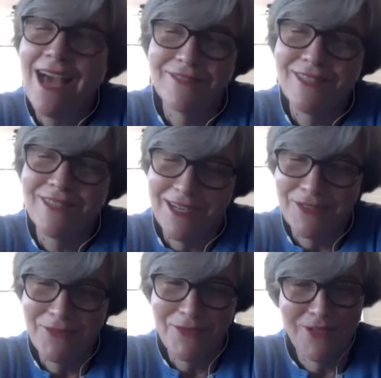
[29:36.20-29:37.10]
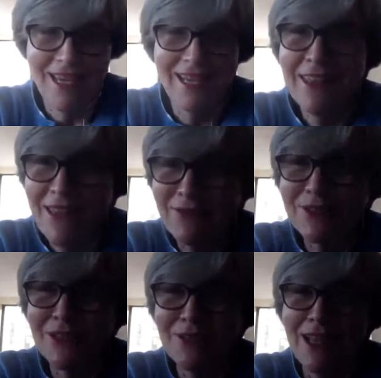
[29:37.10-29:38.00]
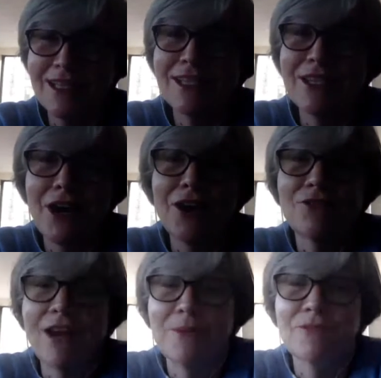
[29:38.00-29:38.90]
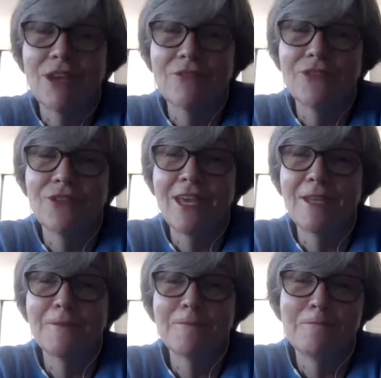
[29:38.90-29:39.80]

have to hunt for it then. Unless you're not old enough. young Robert Redford then.